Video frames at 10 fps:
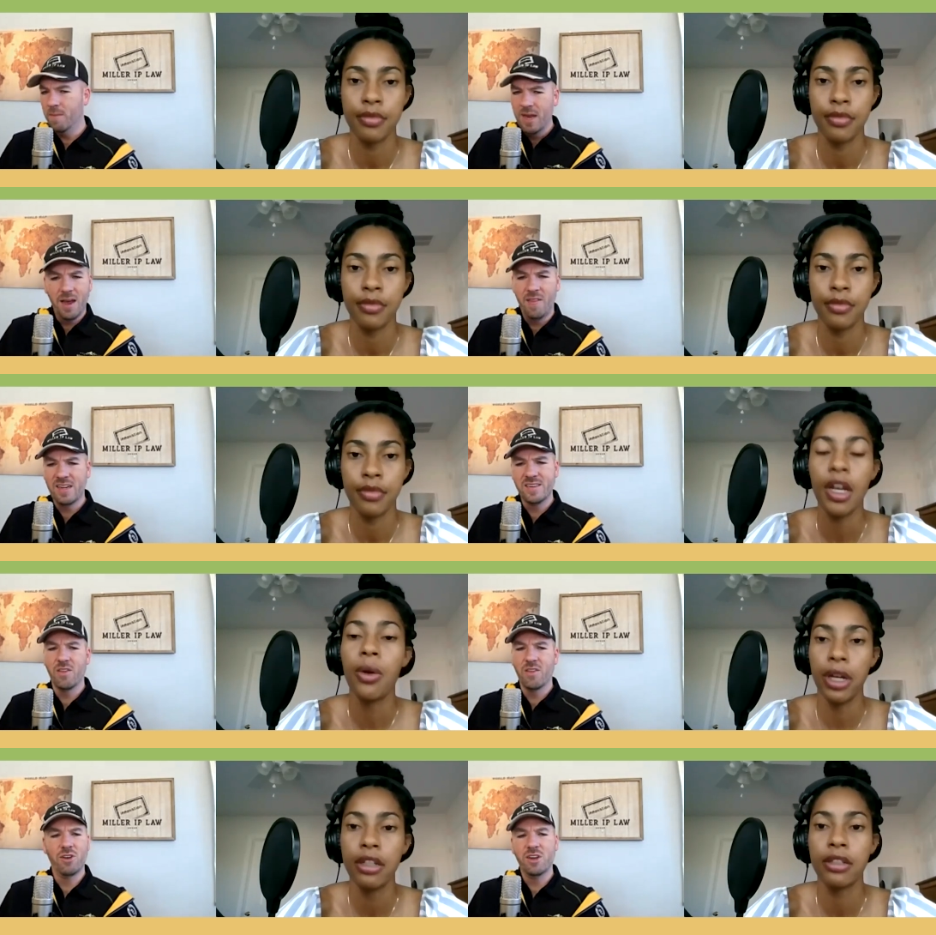Speaker 1: and that's another
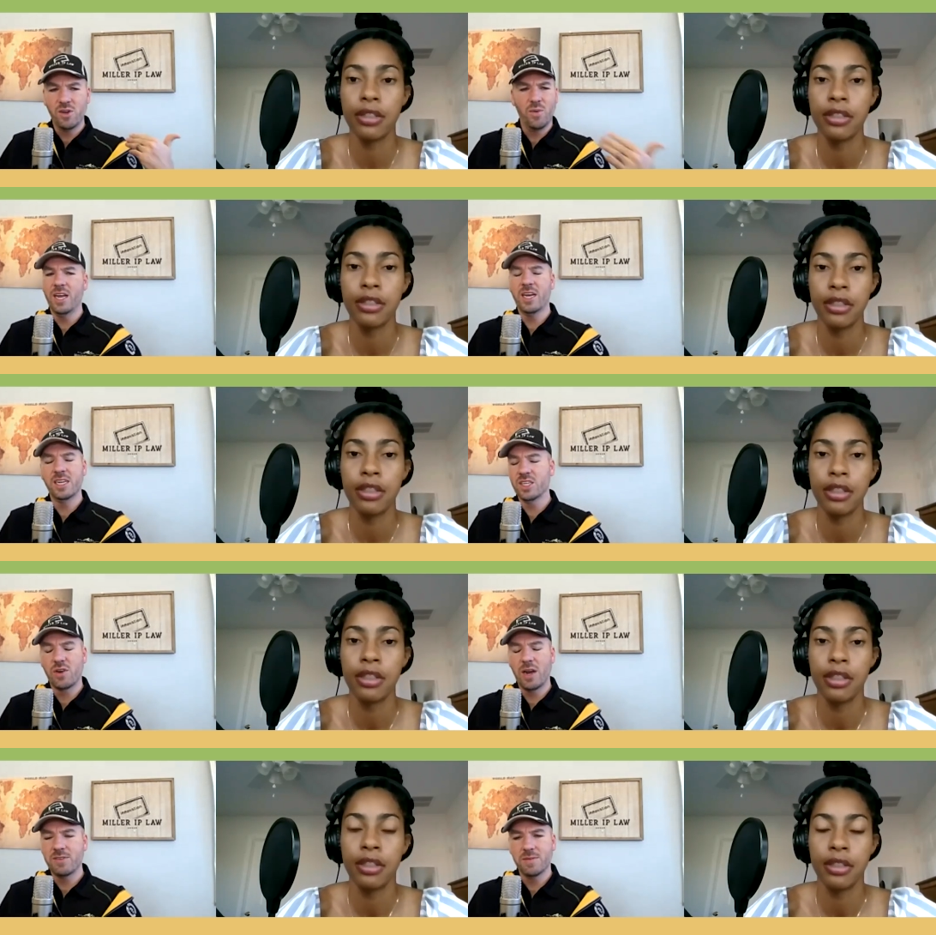okay. easy way you can just grab
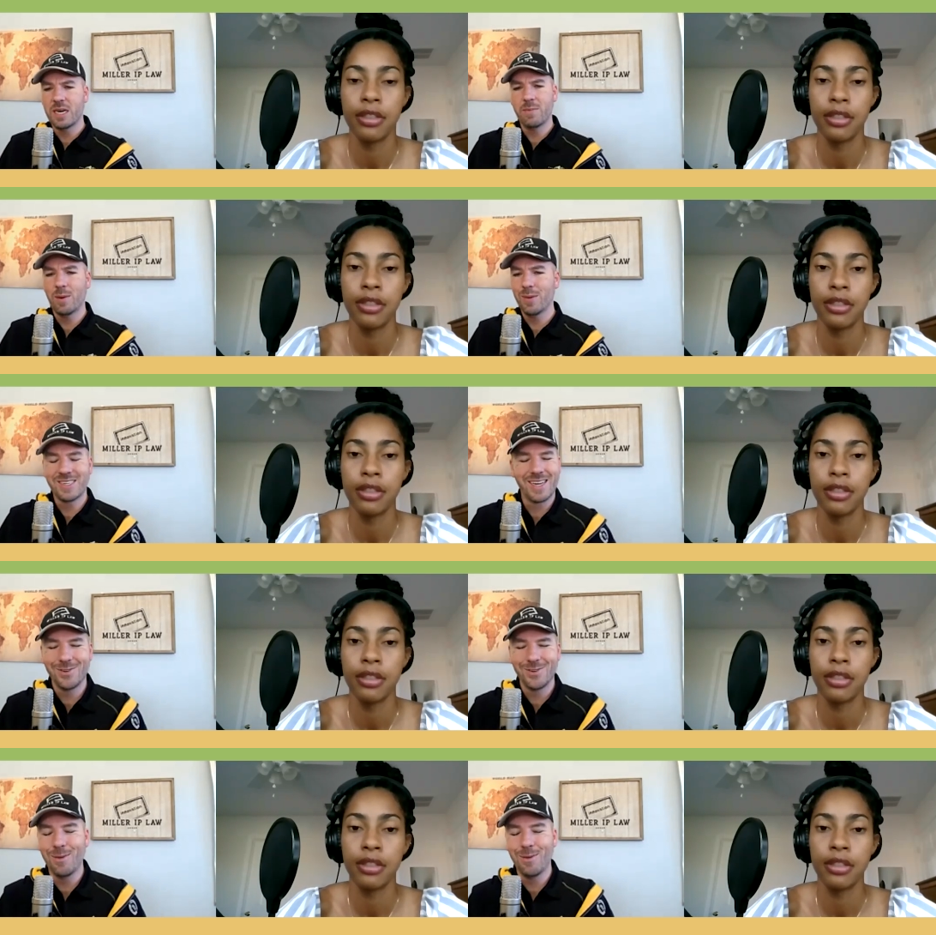some time time on my schedule.
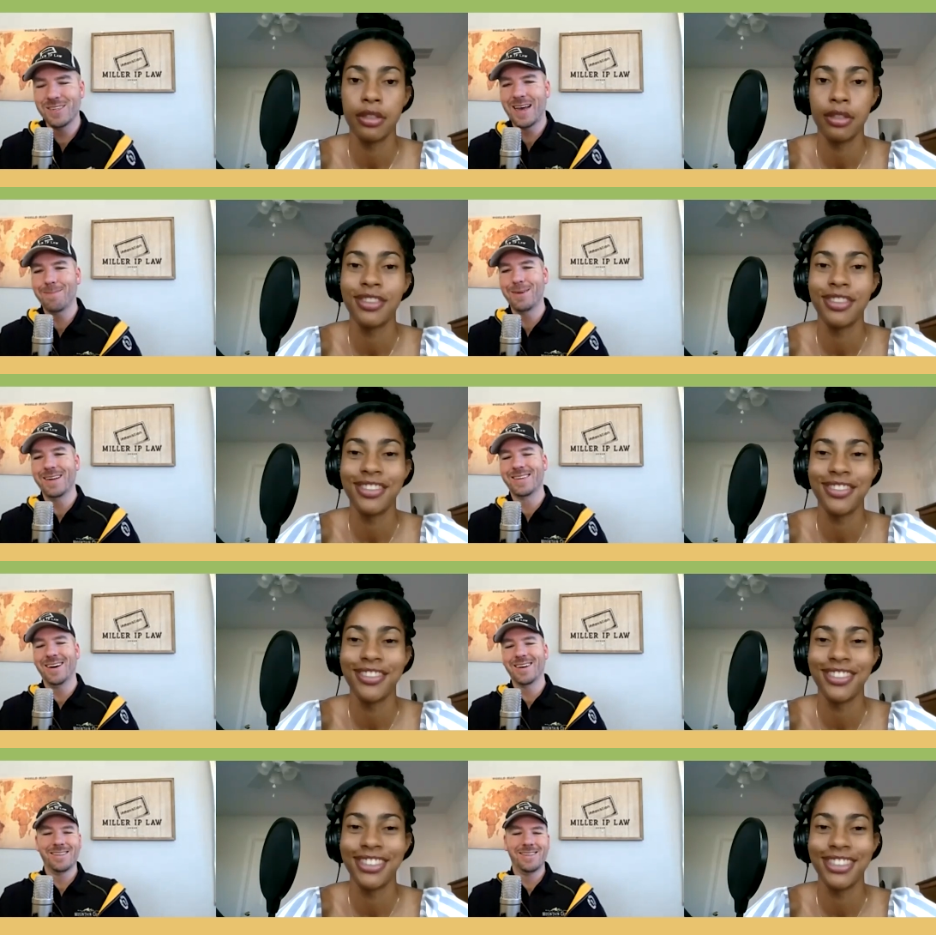I'm always happy to talk.
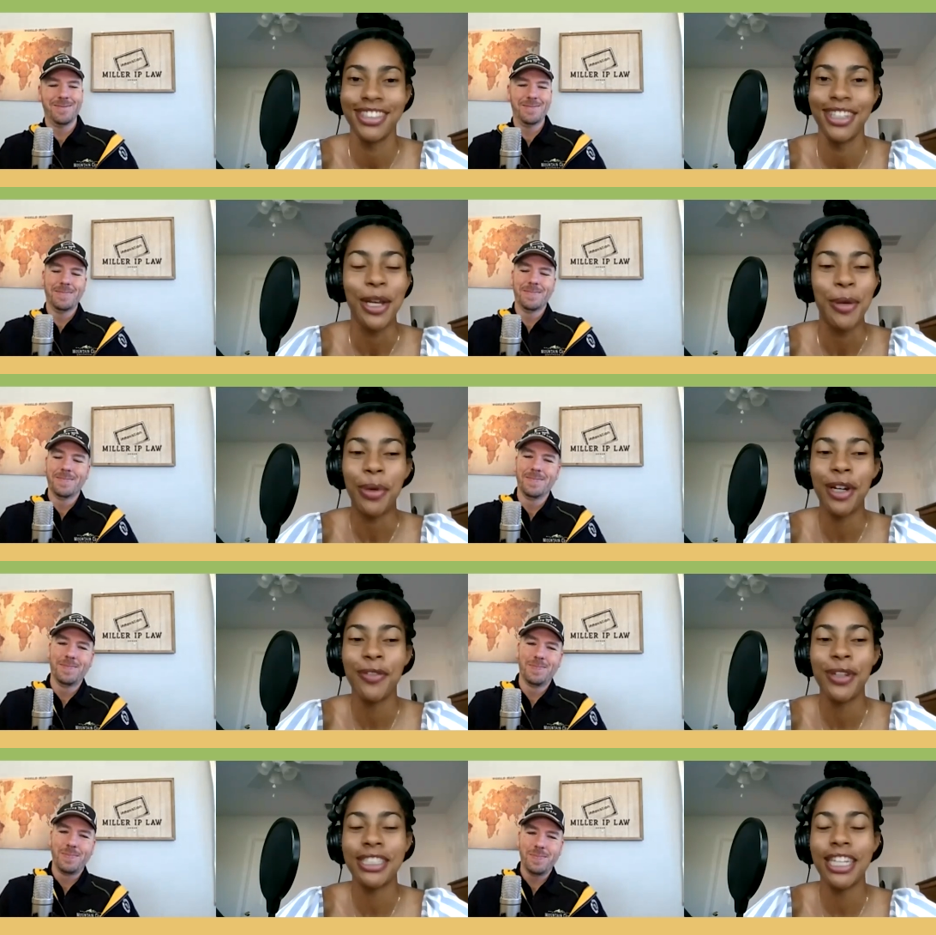
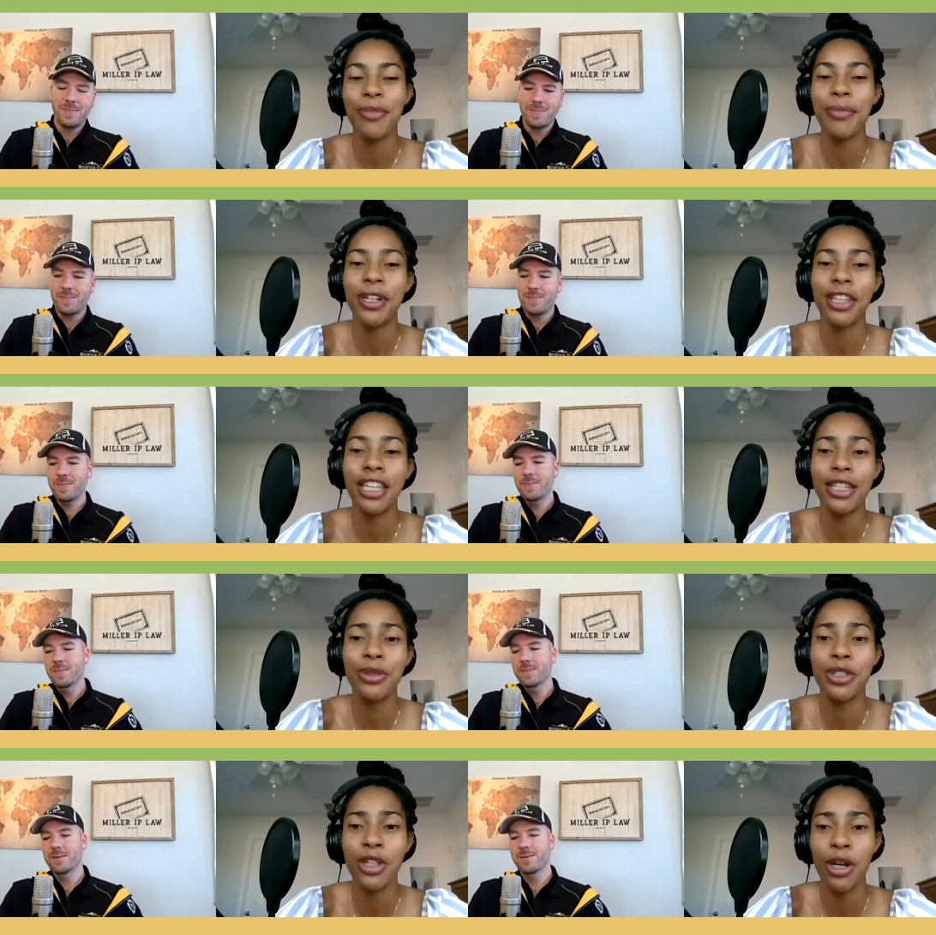
Speaker 2: Perfect. Devin Miller, thank you
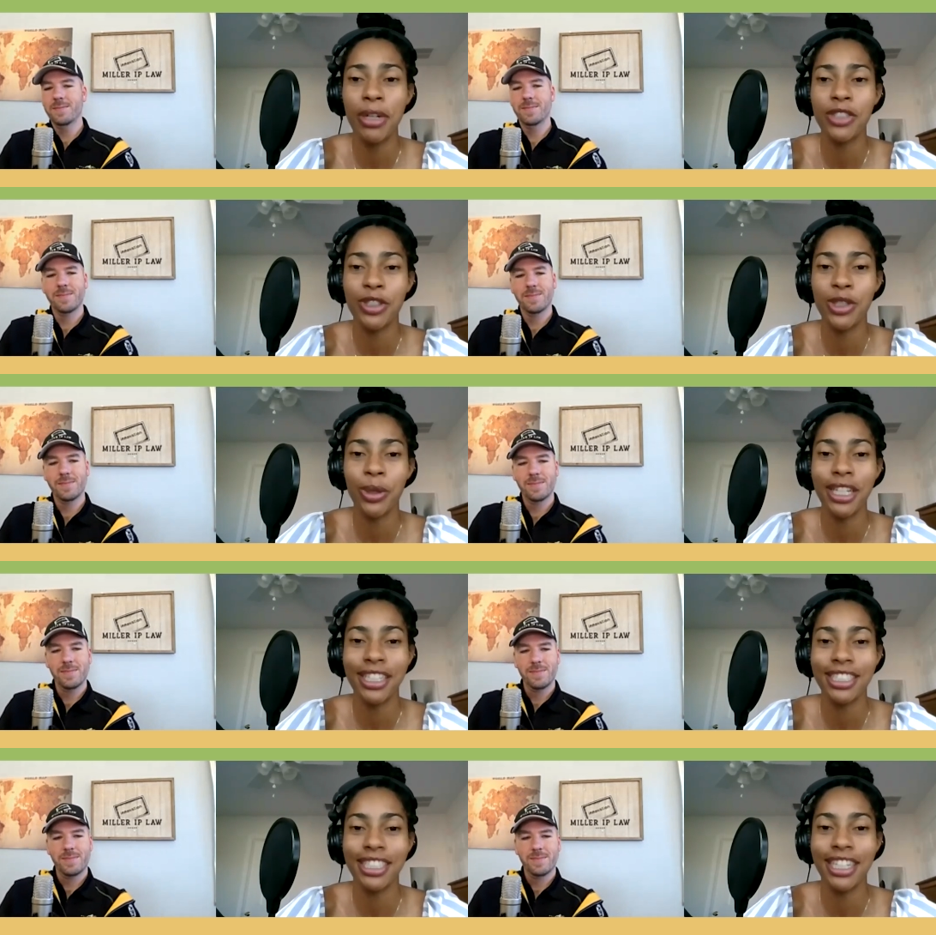so much for joining us
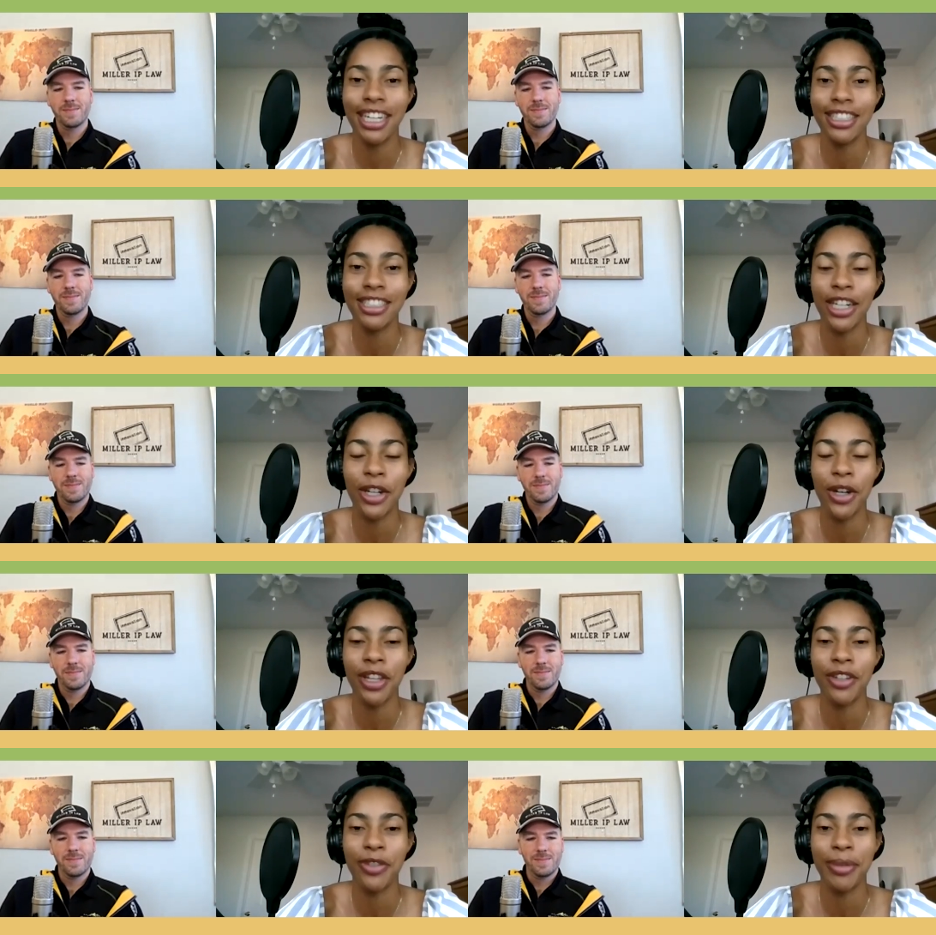today and sharing all that
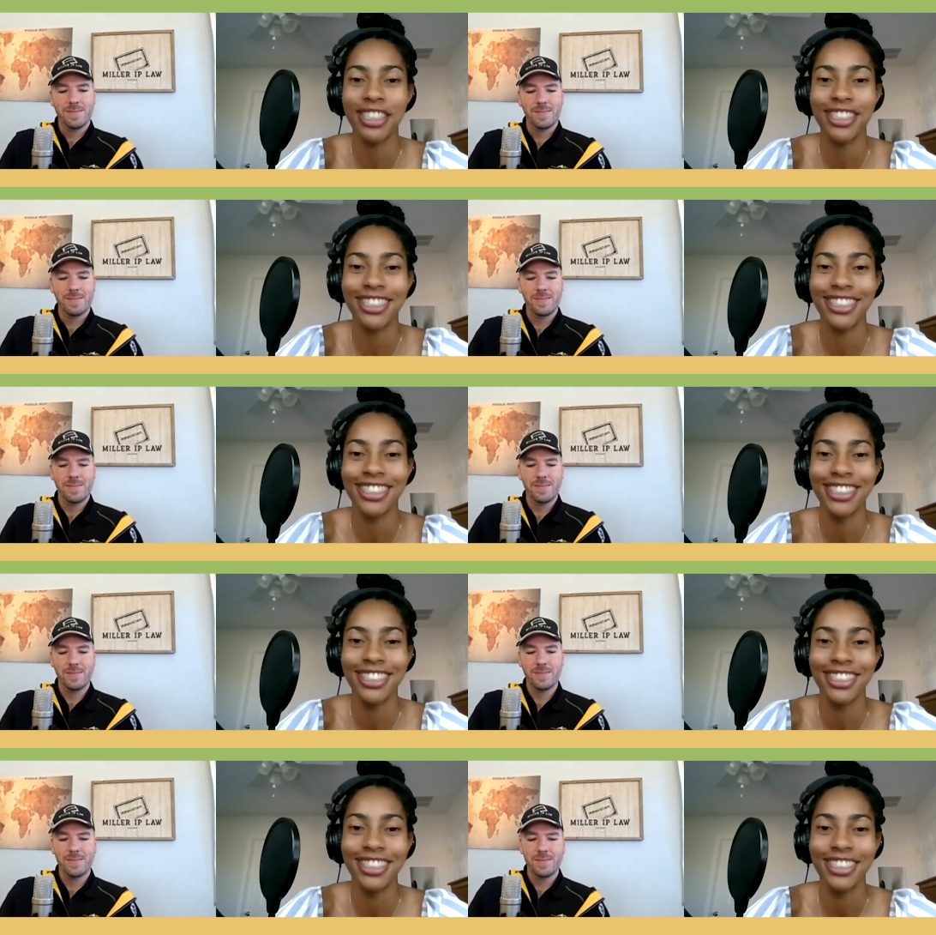information.
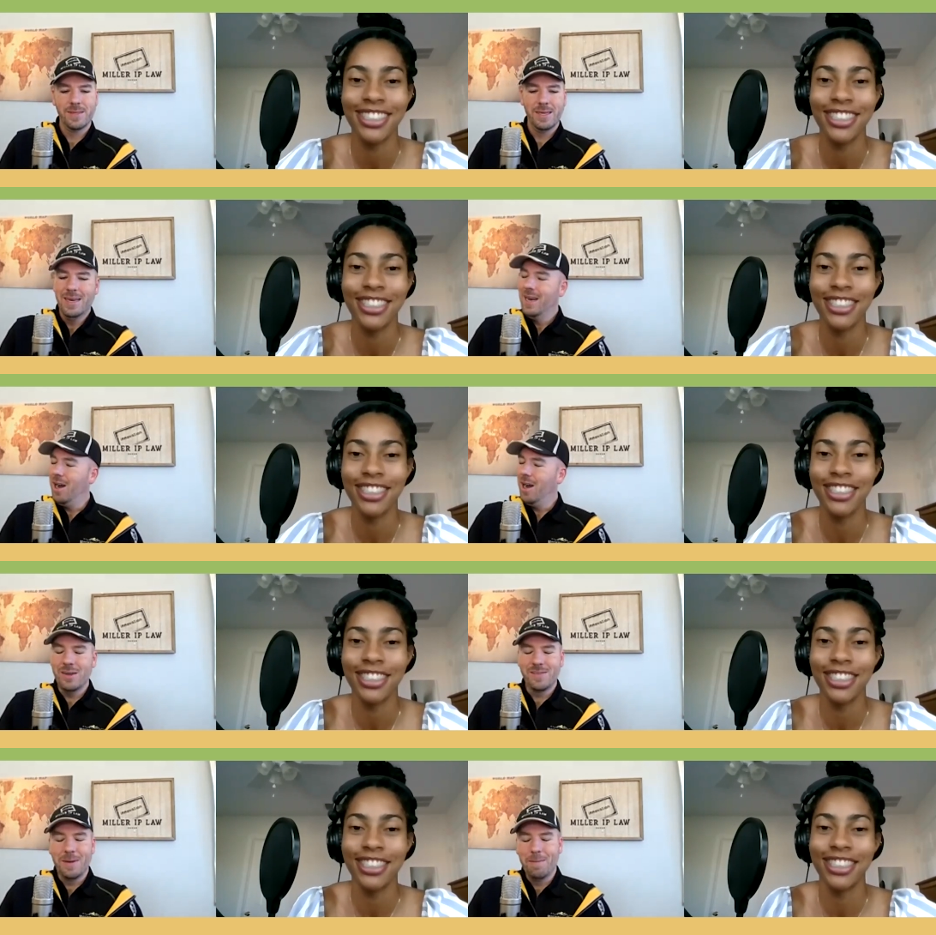
Speaker 1: Oh, it's
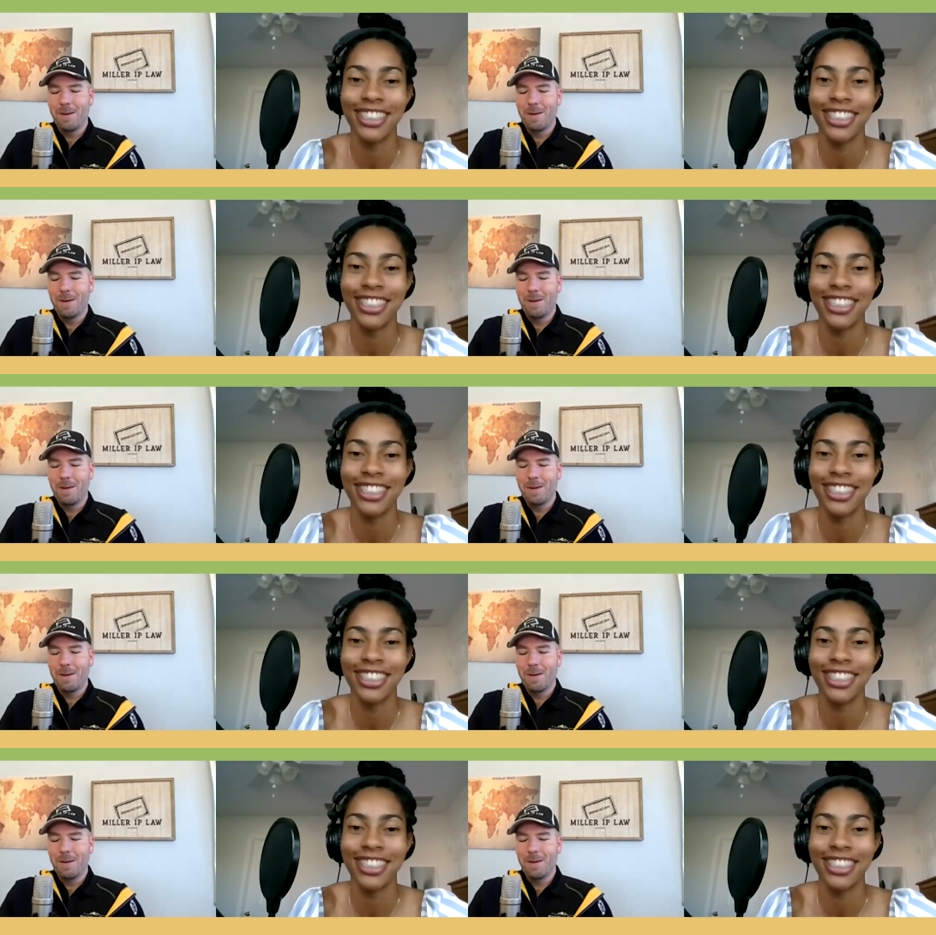been my